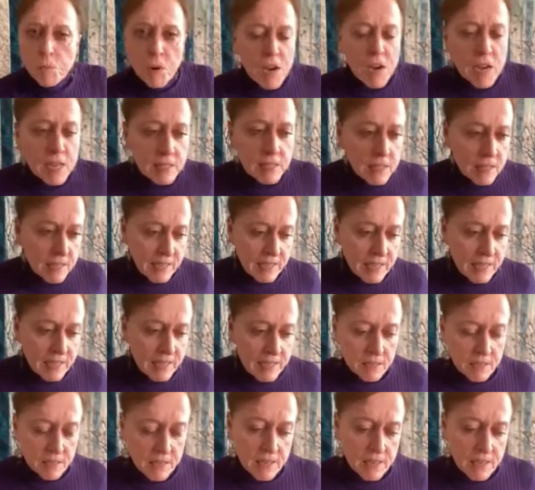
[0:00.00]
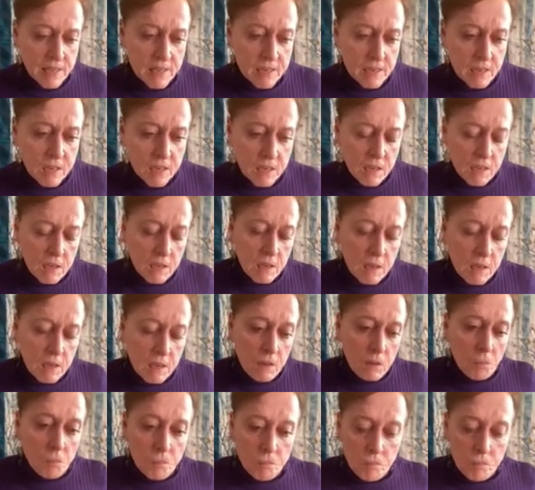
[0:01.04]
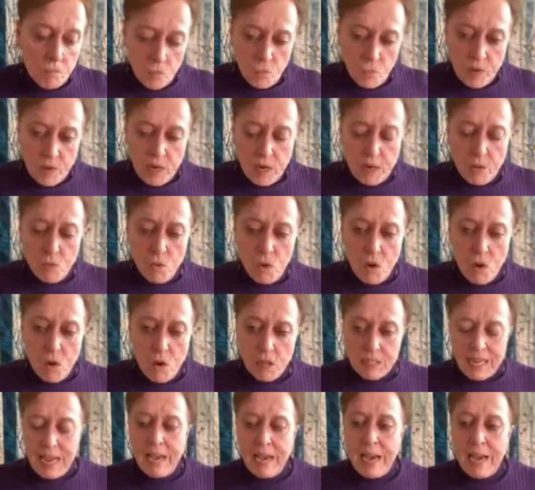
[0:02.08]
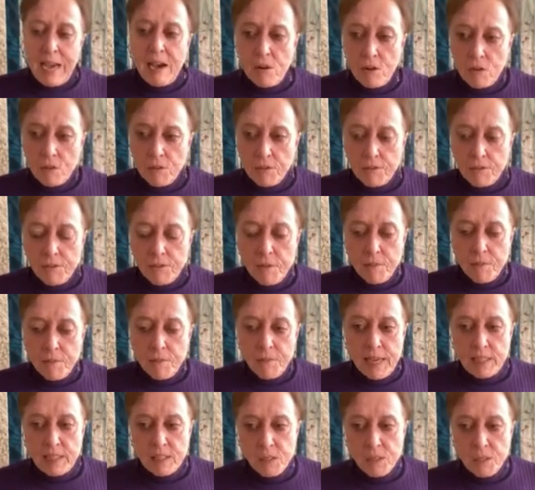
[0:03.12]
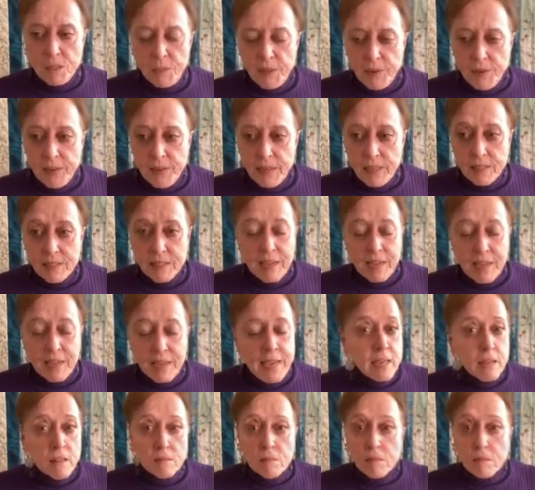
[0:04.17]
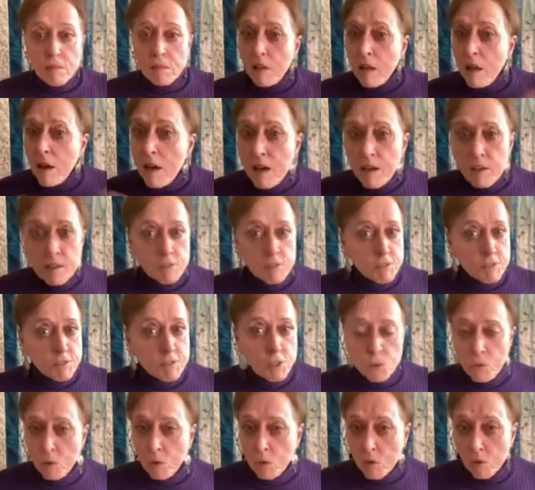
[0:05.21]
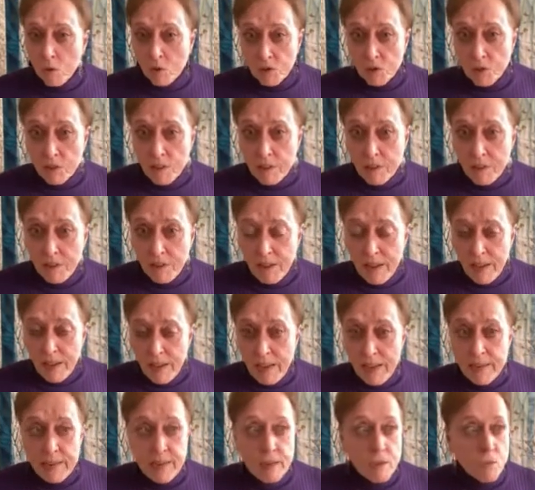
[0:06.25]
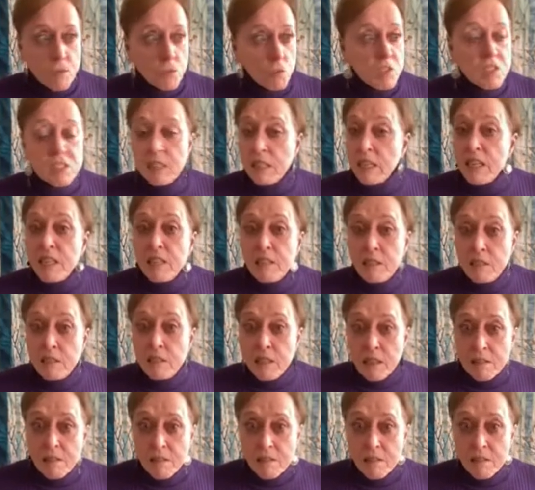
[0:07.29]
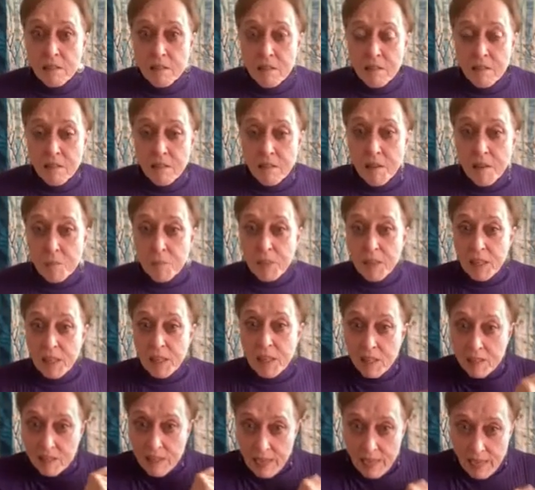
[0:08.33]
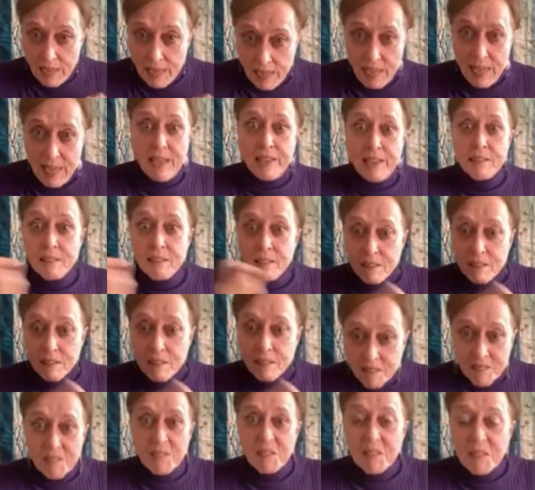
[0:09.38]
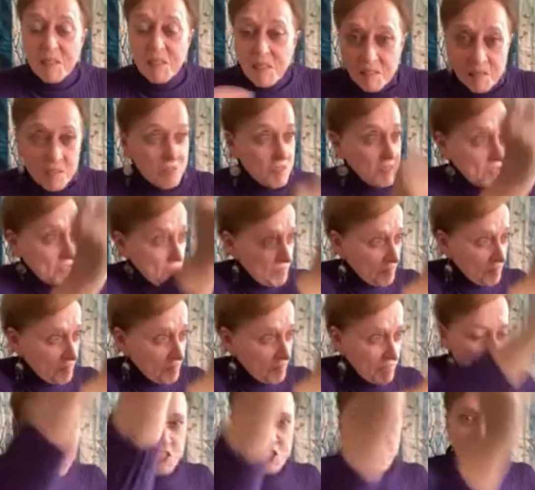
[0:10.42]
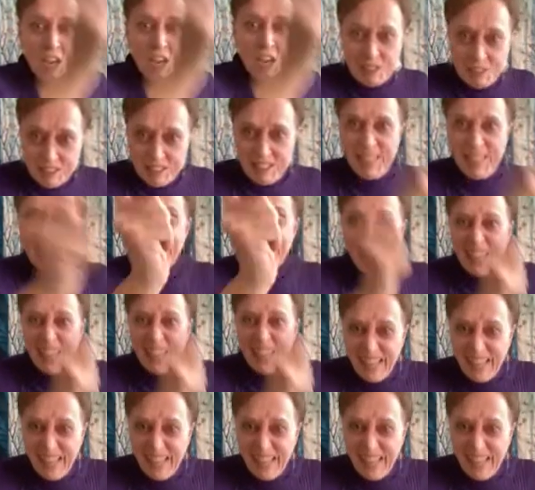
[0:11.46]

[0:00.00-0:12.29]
process, then when I walked out from that experience, I had a lot of tools, and it was easy because I had the checks.